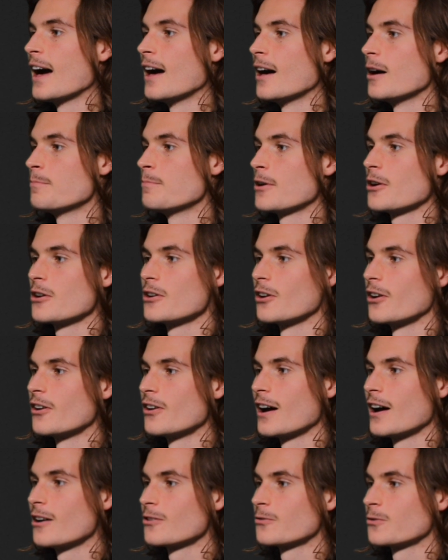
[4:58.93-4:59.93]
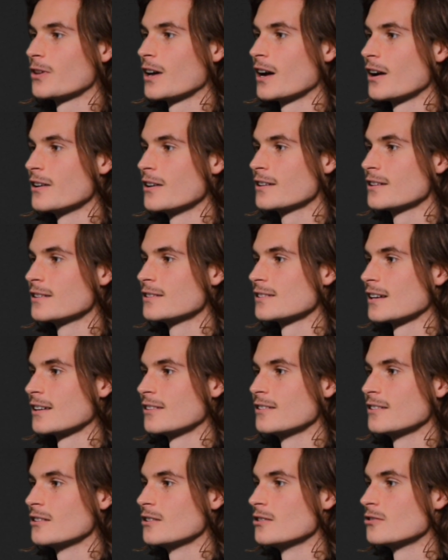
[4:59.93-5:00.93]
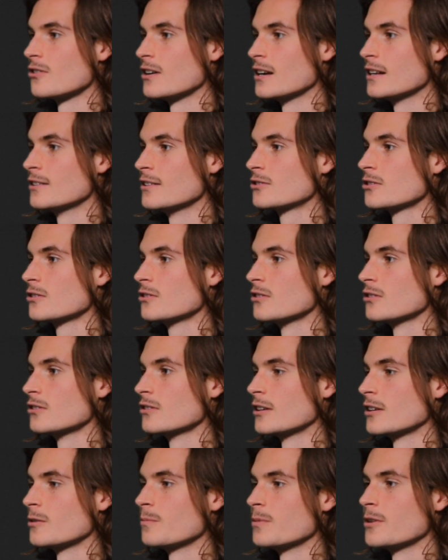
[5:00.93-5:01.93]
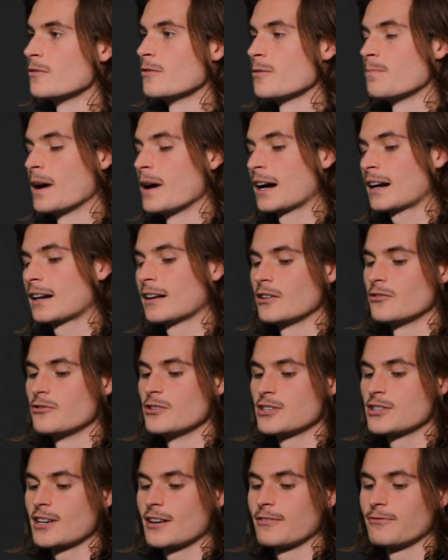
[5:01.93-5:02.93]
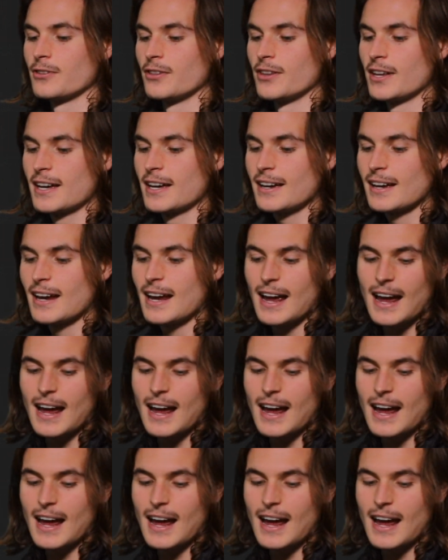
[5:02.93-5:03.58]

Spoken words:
Perinara out for the Hurricanes, I think he's really integral and a bit of a backline reshuffle there.